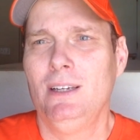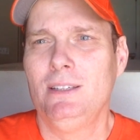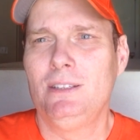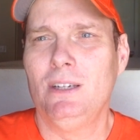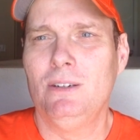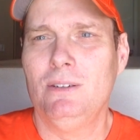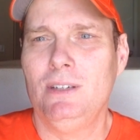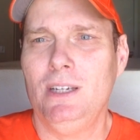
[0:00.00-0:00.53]

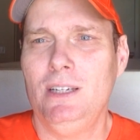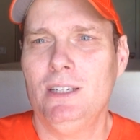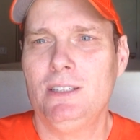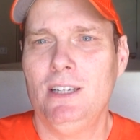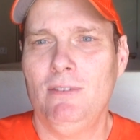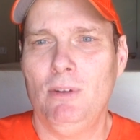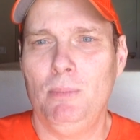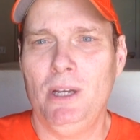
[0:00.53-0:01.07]
So he
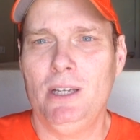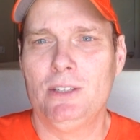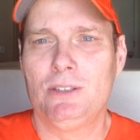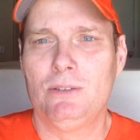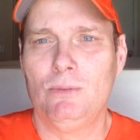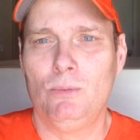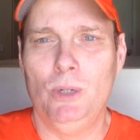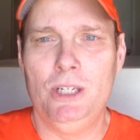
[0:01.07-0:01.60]
doesn't have the
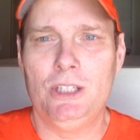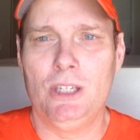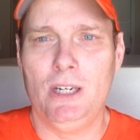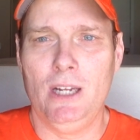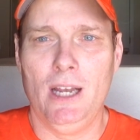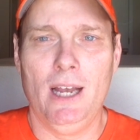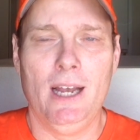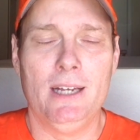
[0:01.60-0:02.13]
biggest reach that
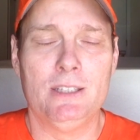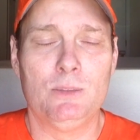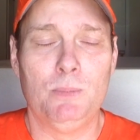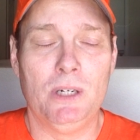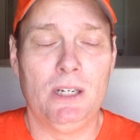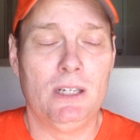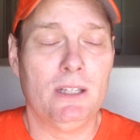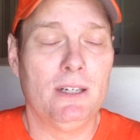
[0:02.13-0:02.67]
he has,
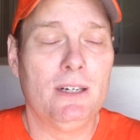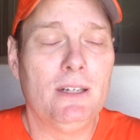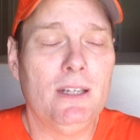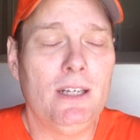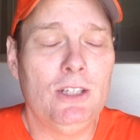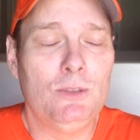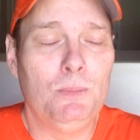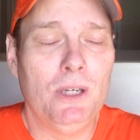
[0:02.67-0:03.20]
but
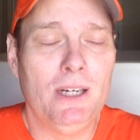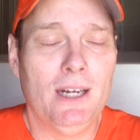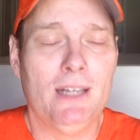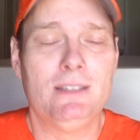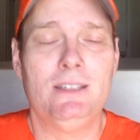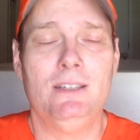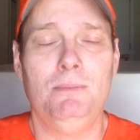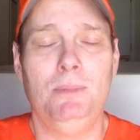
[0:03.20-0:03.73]
clearly he's been
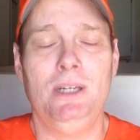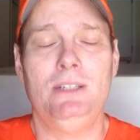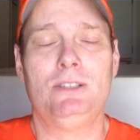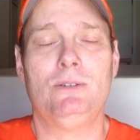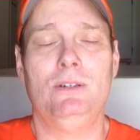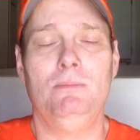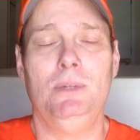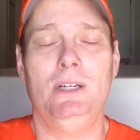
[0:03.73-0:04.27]
out to the
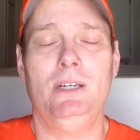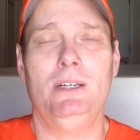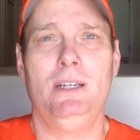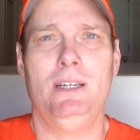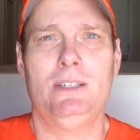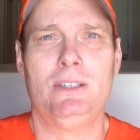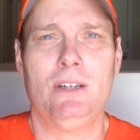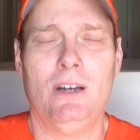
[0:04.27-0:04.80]
mainstream media.
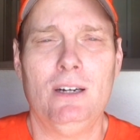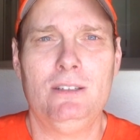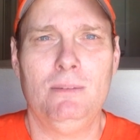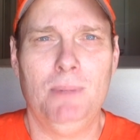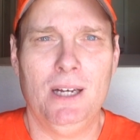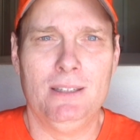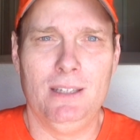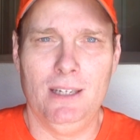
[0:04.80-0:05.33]
He has talked
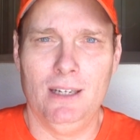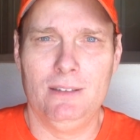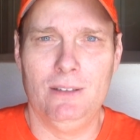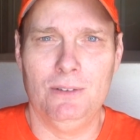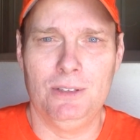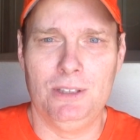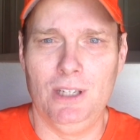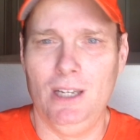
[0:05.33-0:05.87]
about the
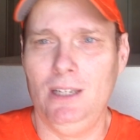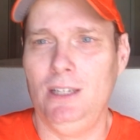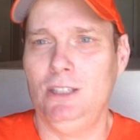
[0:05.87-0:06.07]
ethnostate.